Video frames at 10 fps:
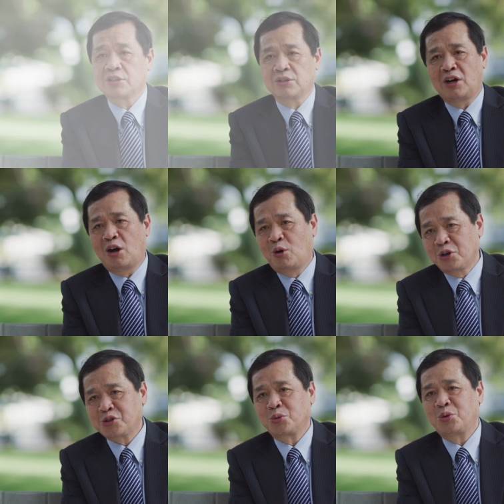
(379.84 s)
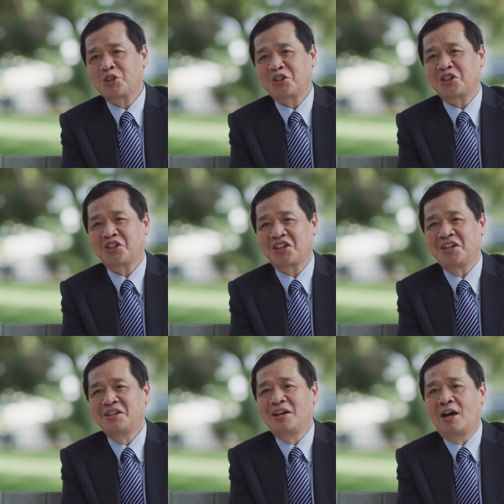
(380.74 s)
So I also visited
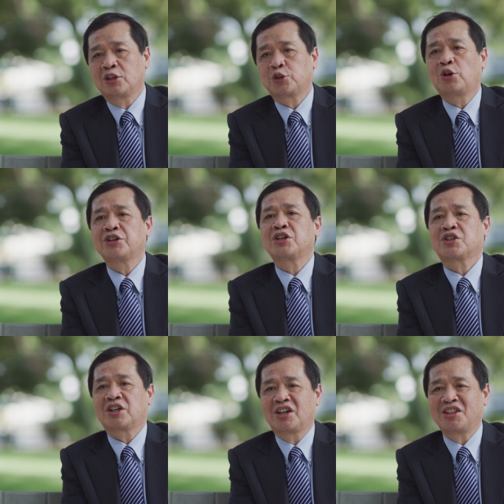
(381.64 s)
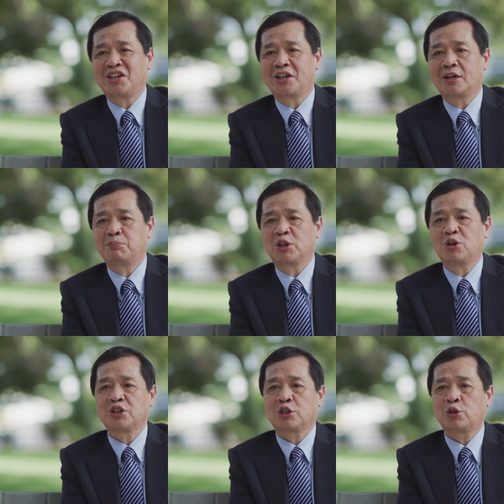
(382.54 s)
uh, Tony's clinic
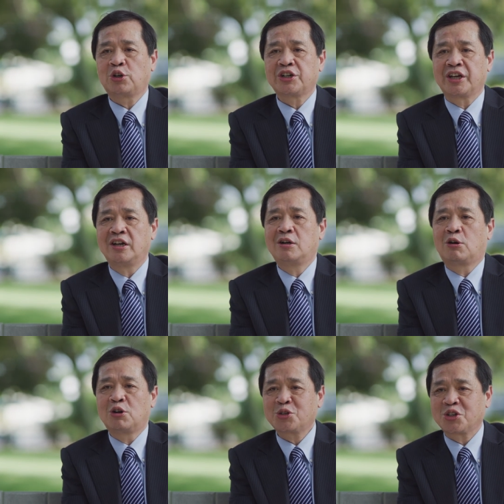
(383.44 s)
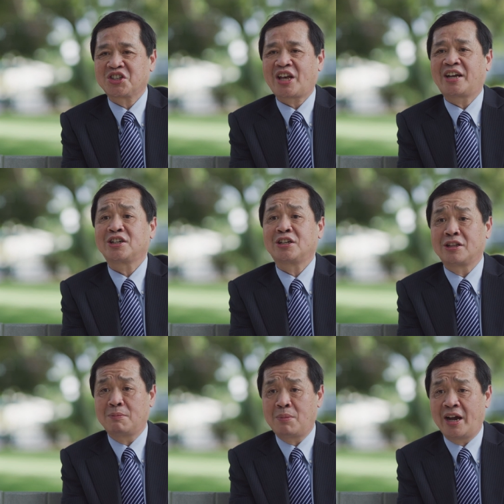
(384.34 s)
because Tony also studied
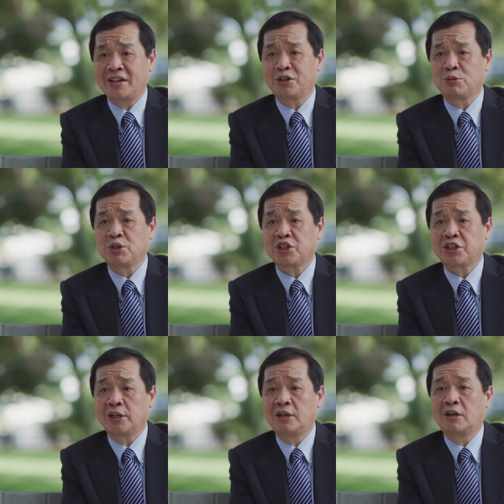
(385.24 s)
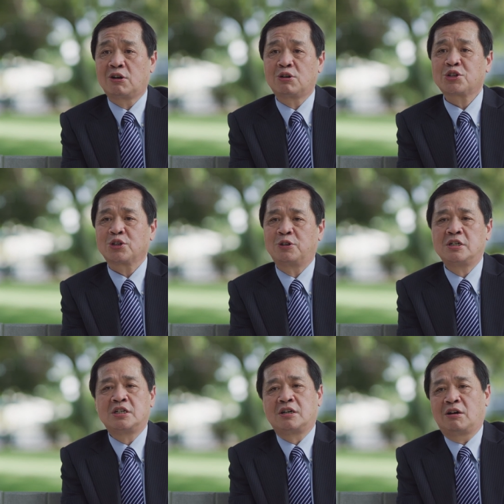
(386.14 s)
in my university. Also,
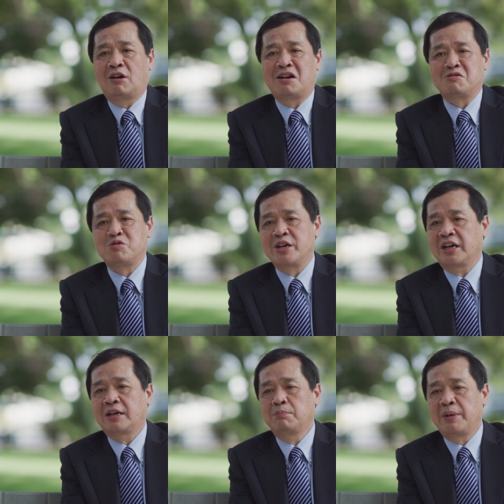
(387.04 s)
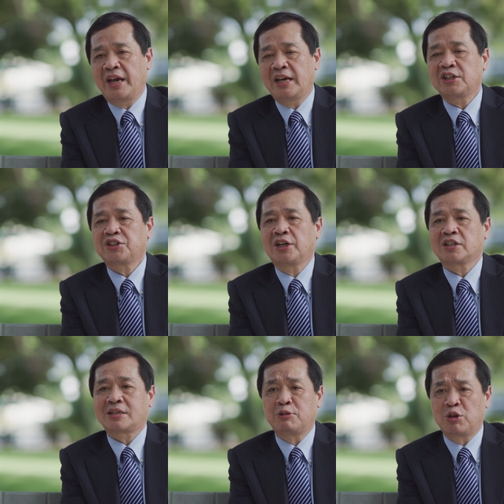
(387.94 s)
uh, we made
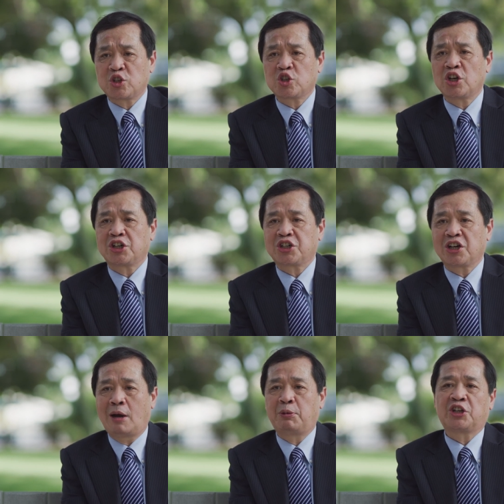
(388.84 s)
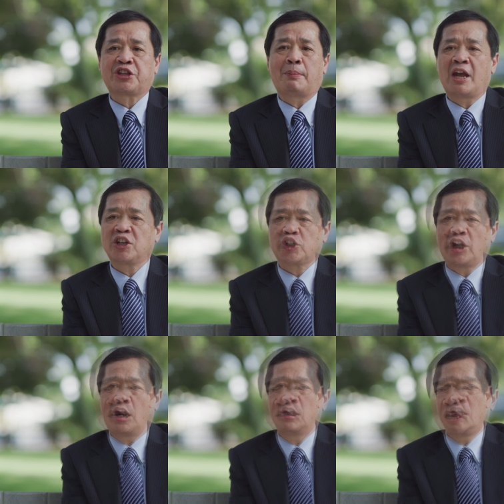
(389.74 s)
some research about
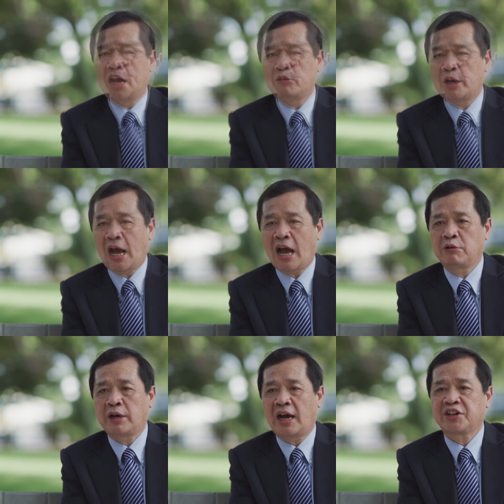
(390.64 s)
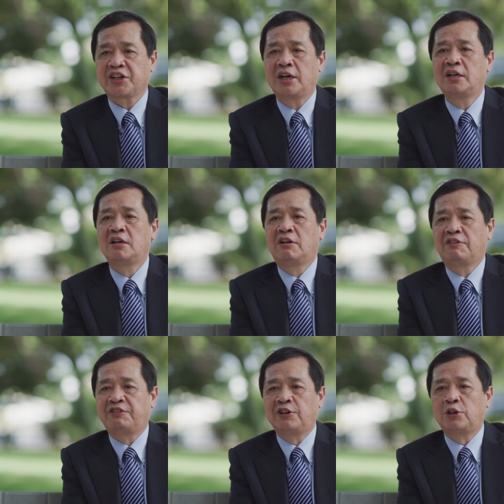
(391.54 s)
dementia. I have had
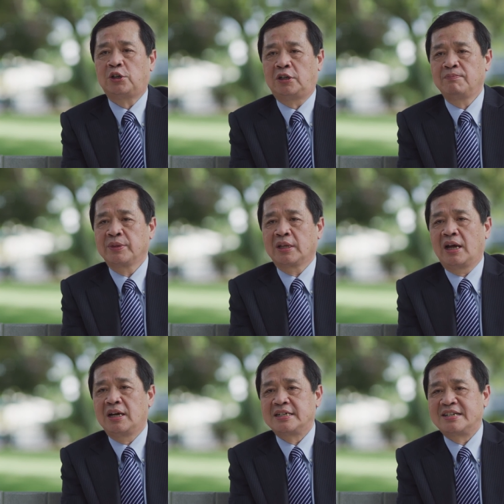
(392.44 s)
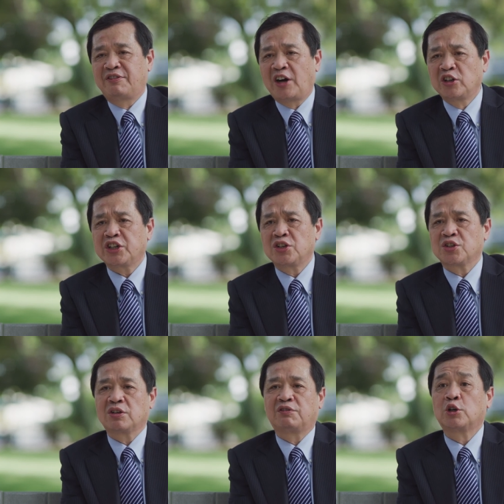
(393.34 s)
four uh,
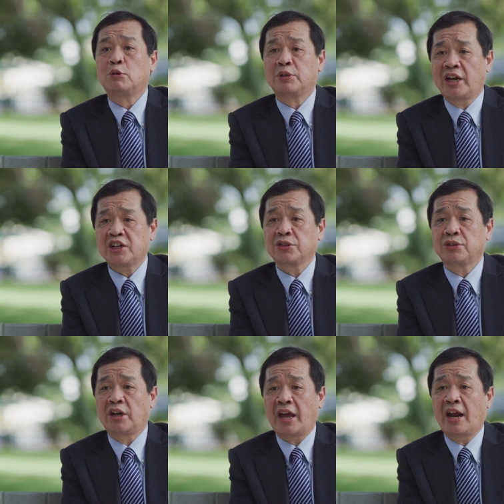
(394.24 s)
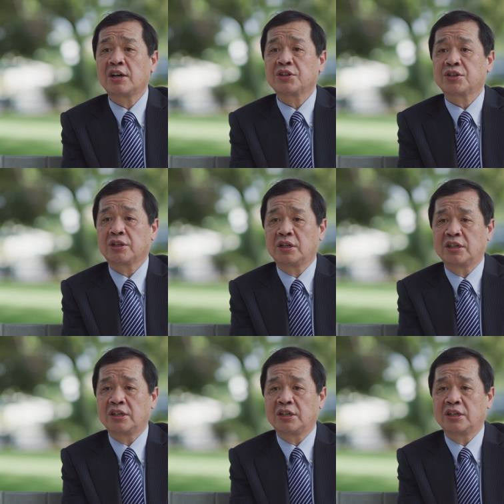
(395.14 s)
fundings from National Health